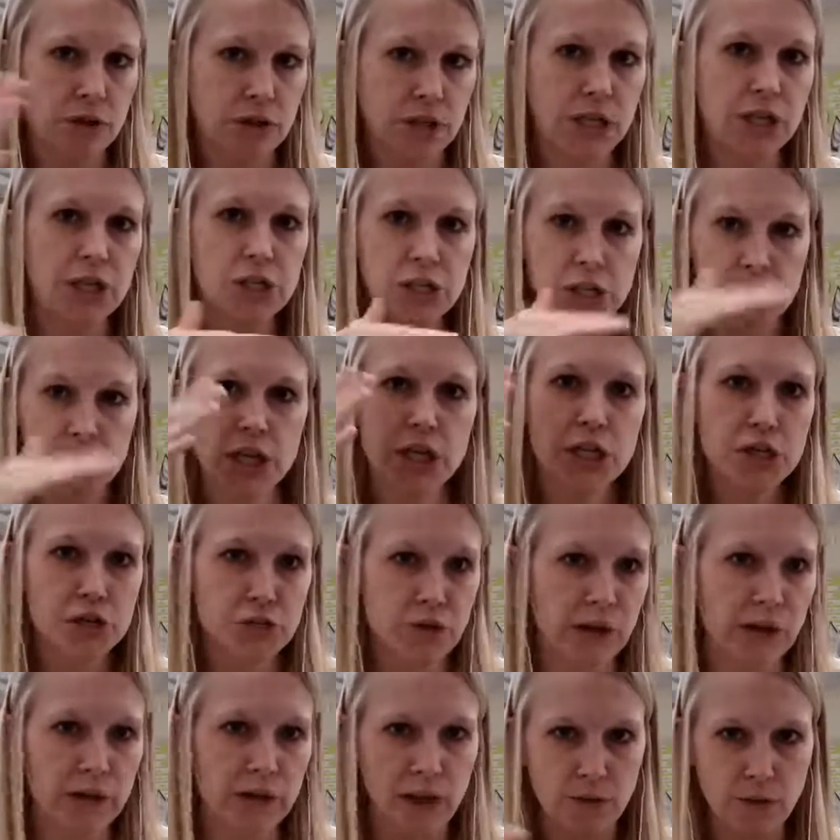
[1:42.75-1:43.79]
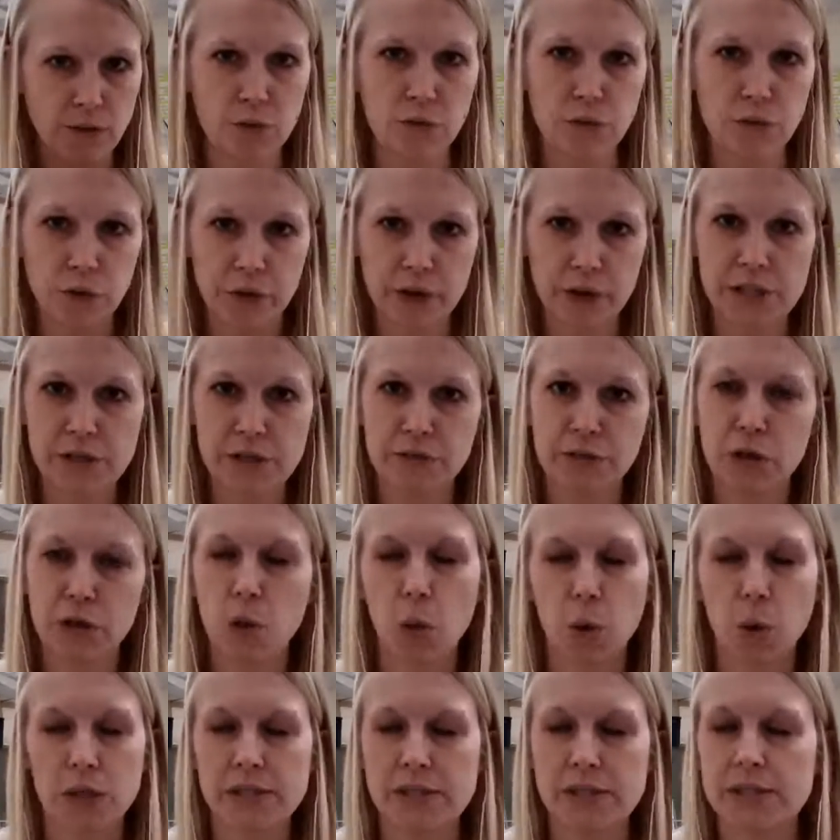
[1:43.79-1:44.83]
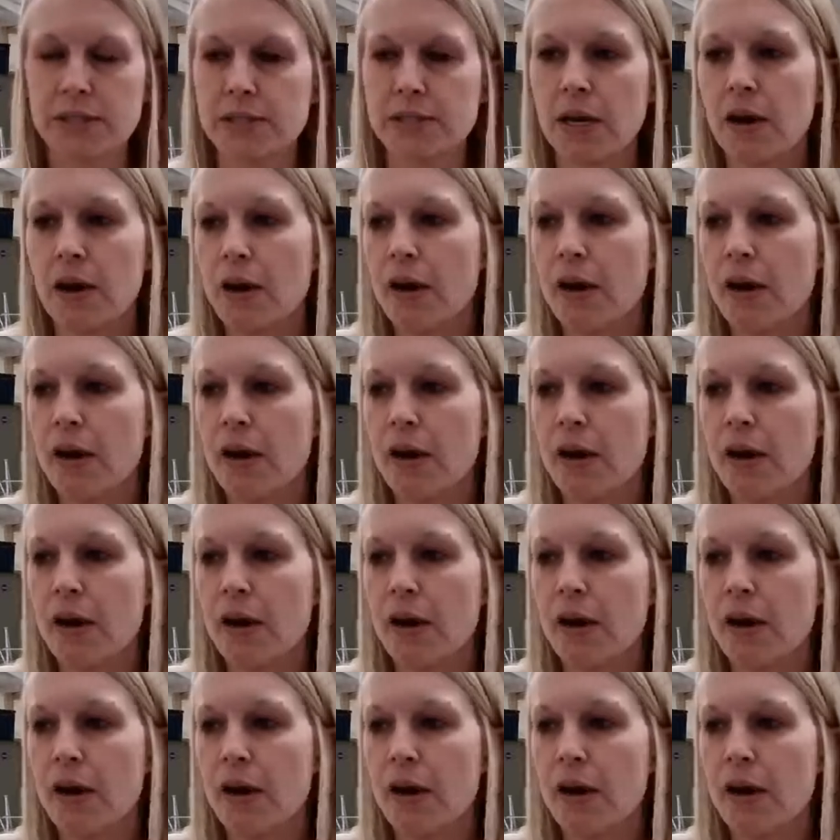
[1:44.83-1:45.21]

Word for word: each in each grade level for the different courses.